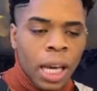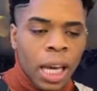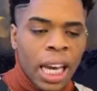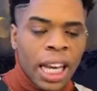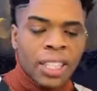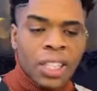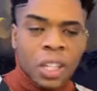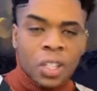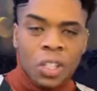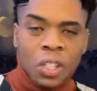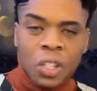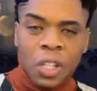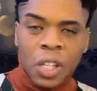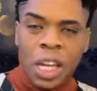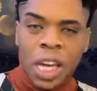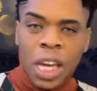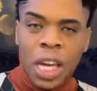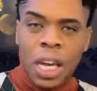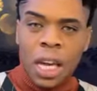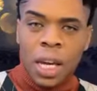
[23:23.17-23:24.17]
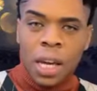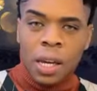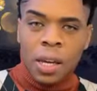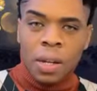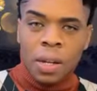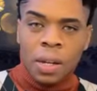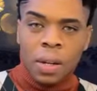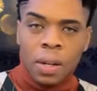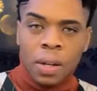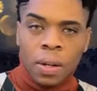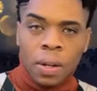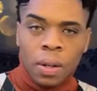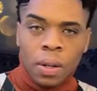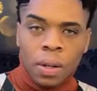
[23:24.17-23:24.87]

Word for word: is a seed